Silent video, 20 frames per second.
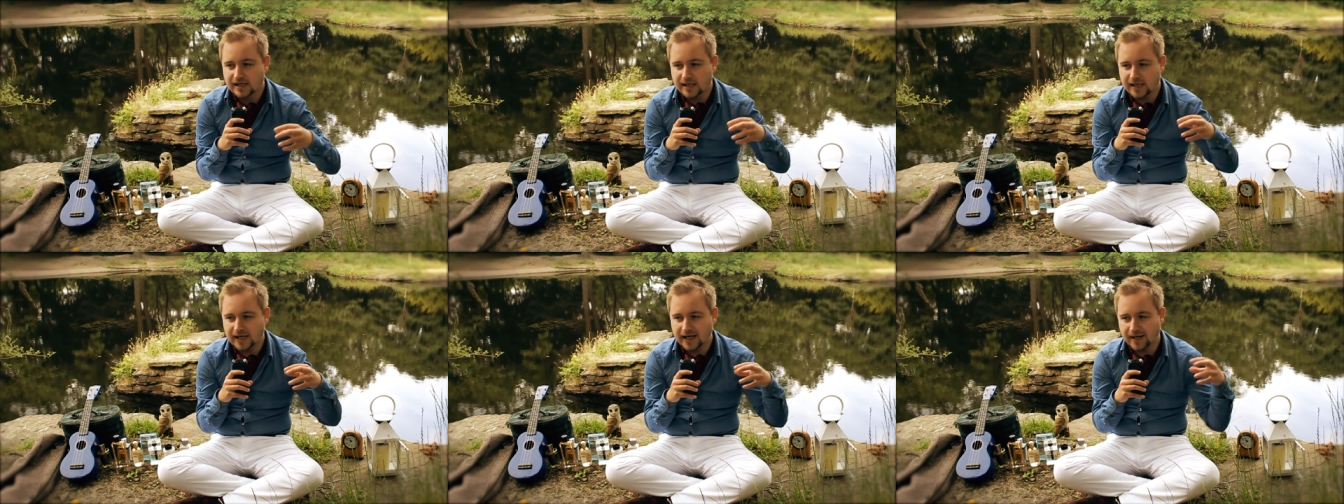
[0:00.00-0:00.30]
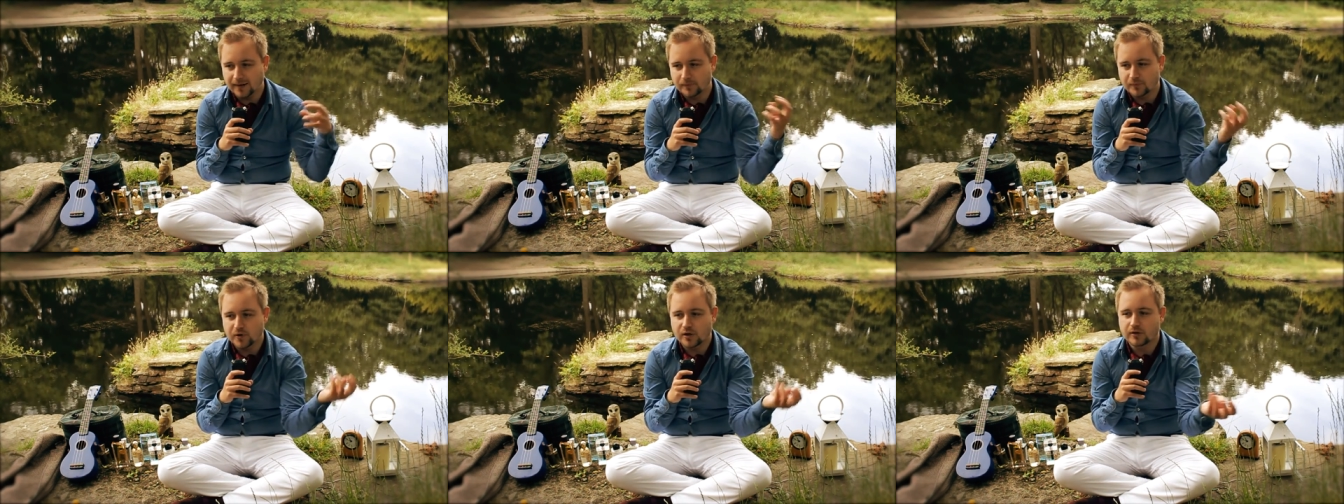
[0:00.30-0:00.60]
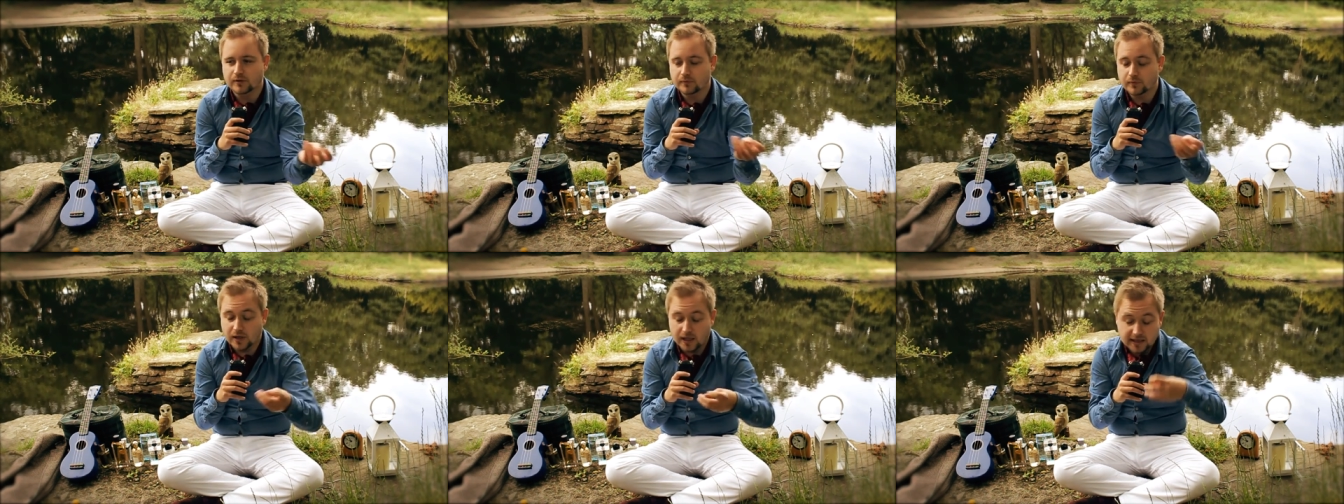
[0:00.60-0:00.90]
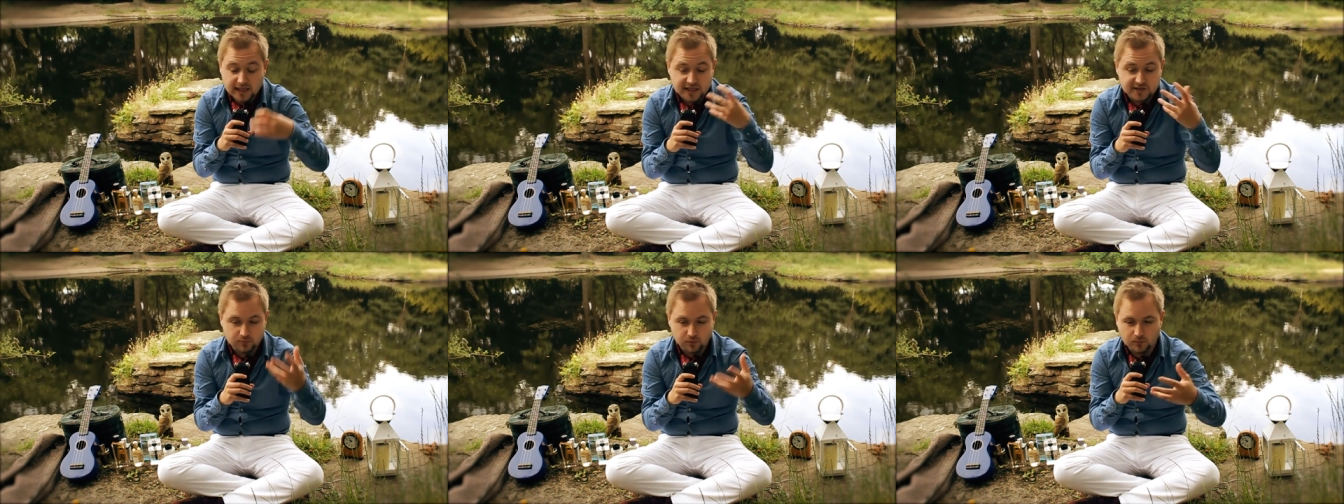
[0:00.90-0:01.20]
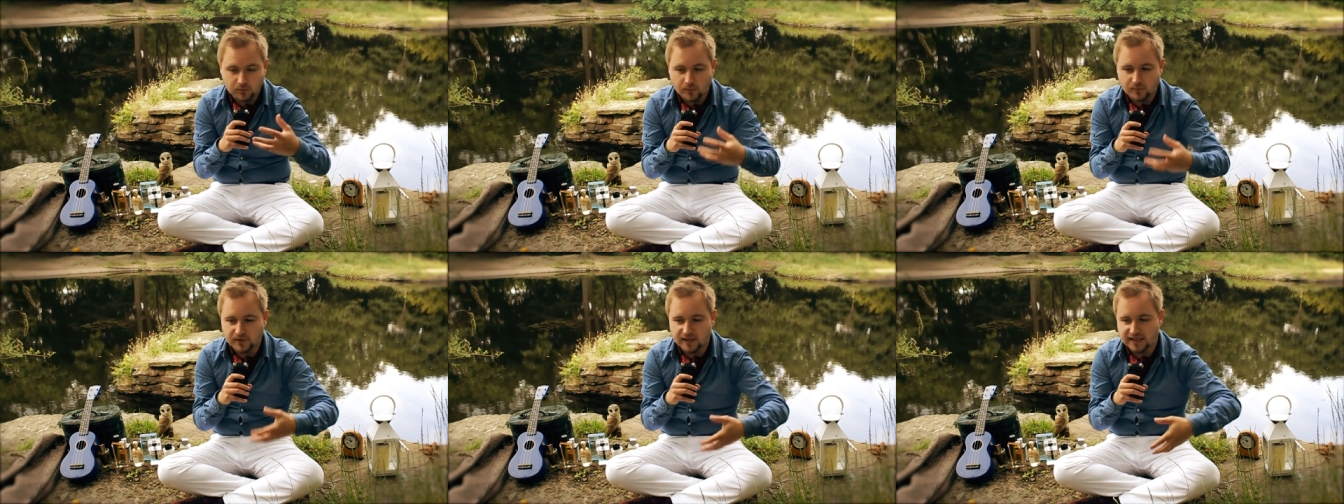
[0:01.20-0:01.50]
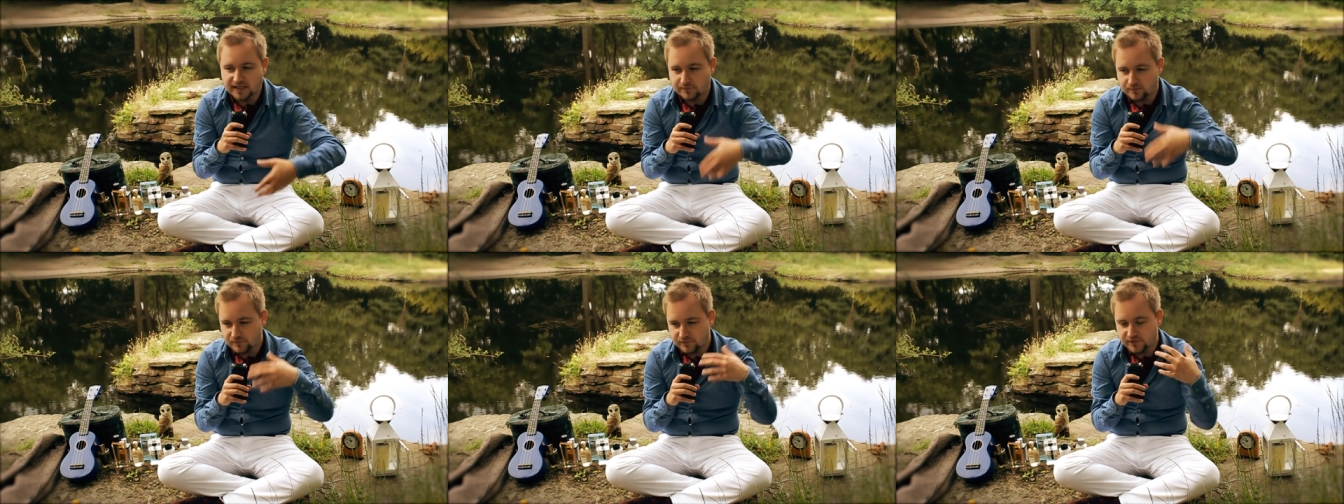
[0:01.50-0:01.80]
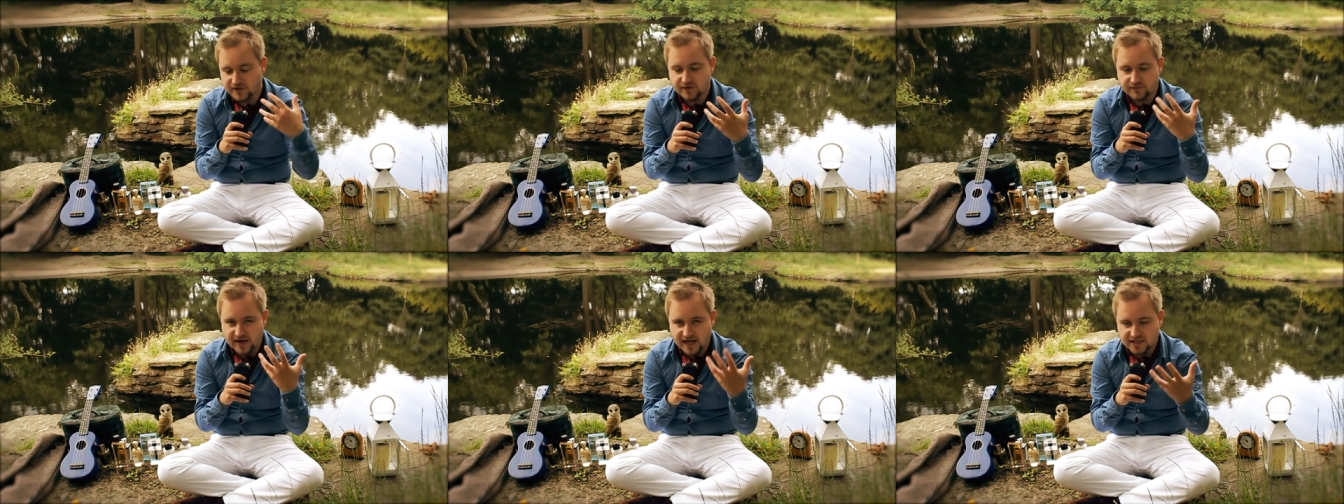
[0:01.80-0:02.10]
um, and that's probably
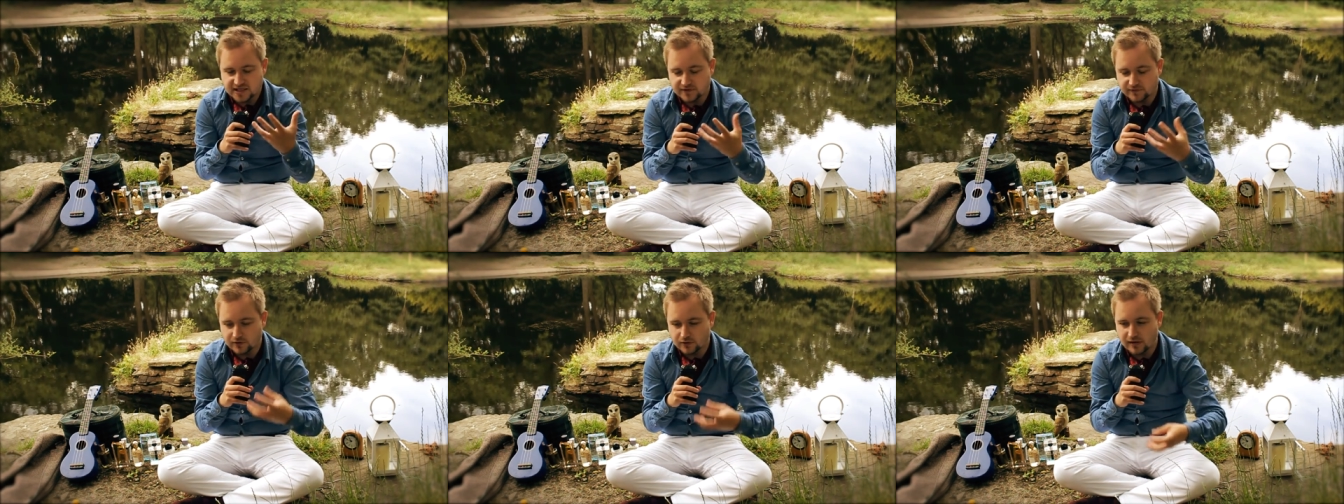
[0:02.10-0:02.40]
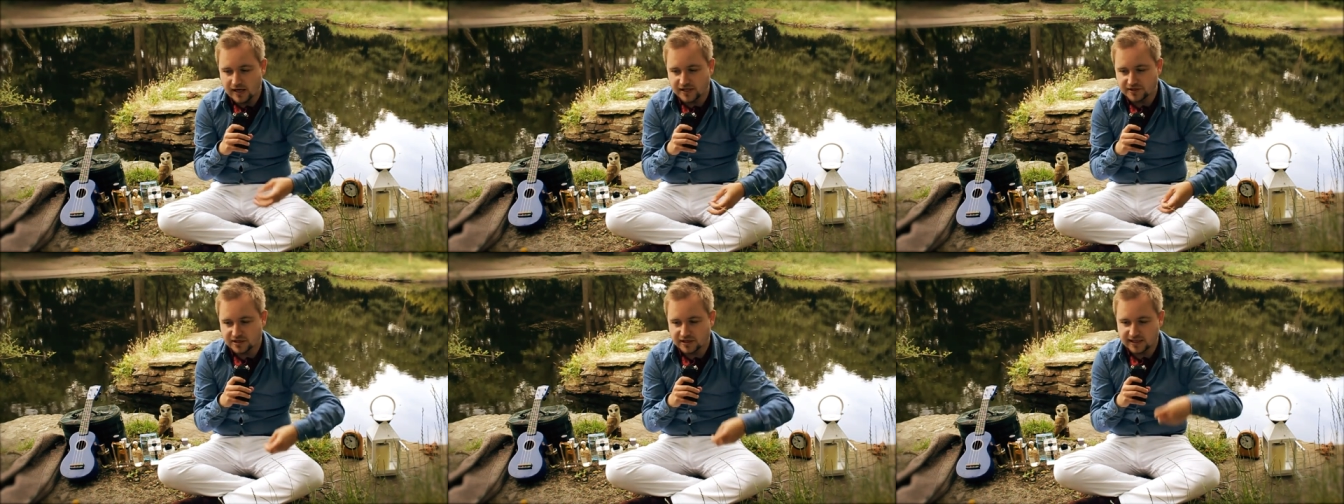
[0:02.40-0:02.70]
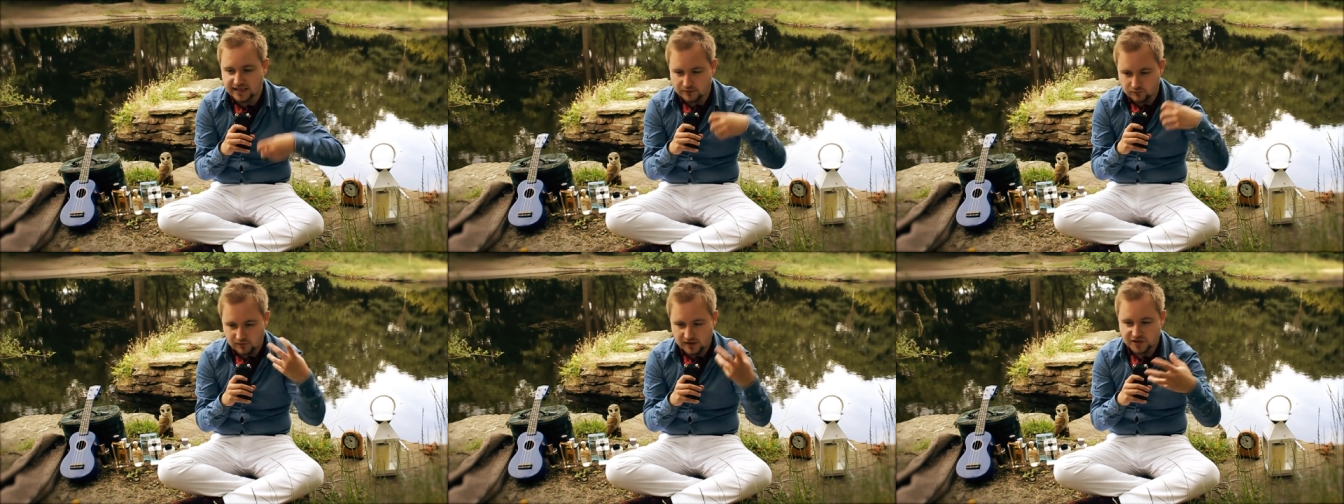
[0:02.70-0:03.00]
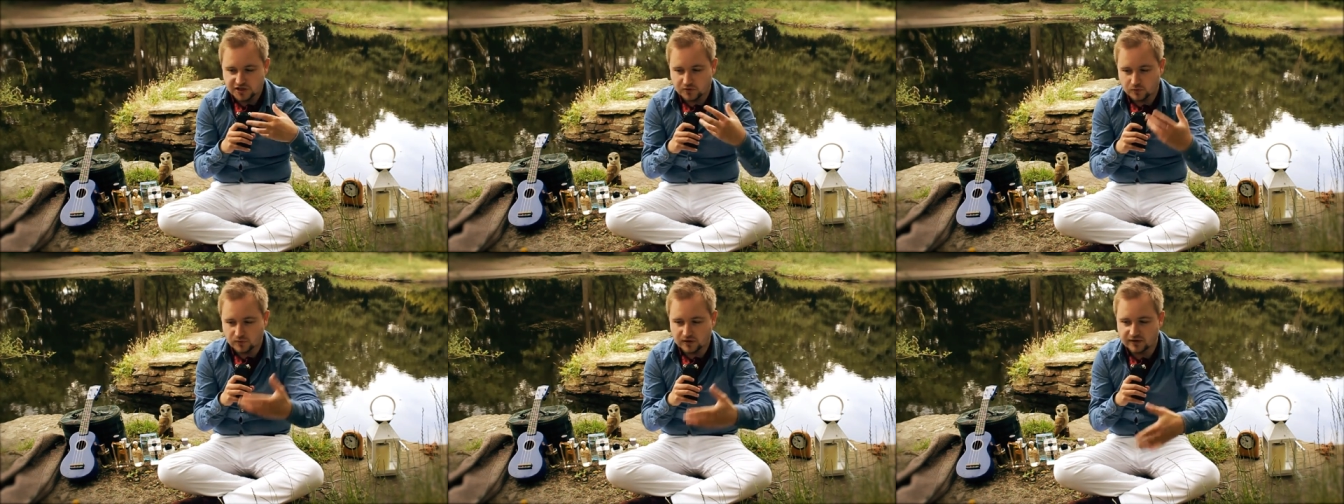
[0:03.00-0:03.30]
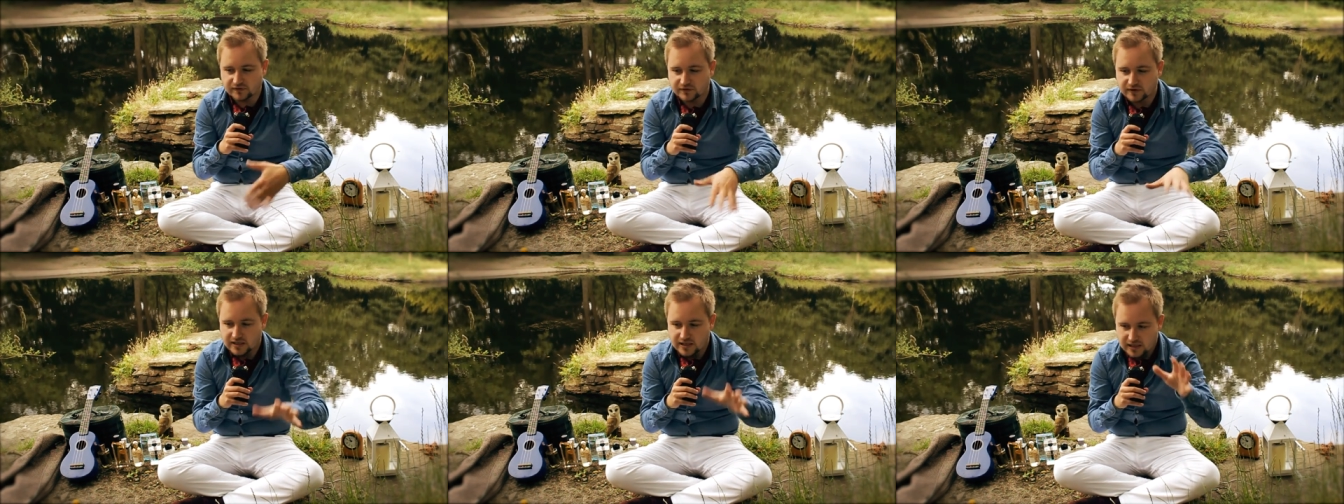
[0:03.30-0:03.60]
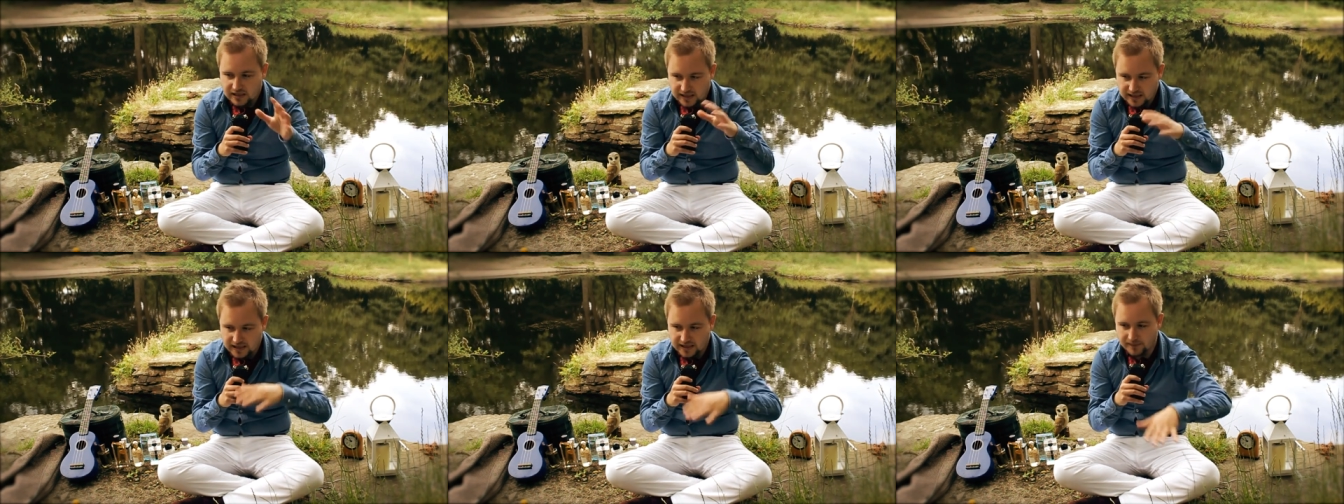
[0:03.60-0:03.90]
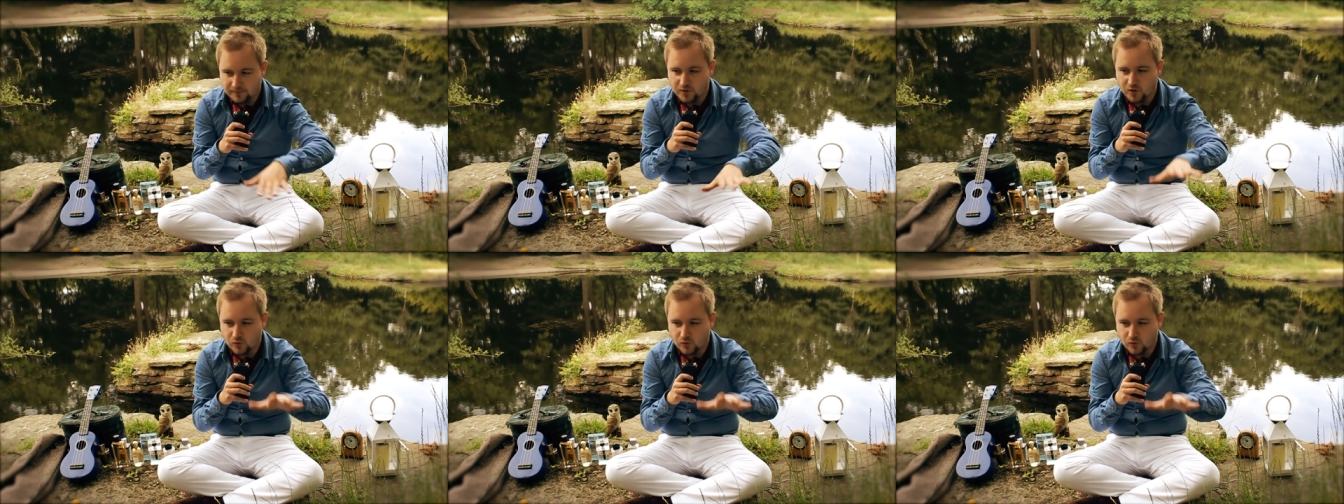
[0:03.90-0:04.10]
the vetiver actually enriched with um,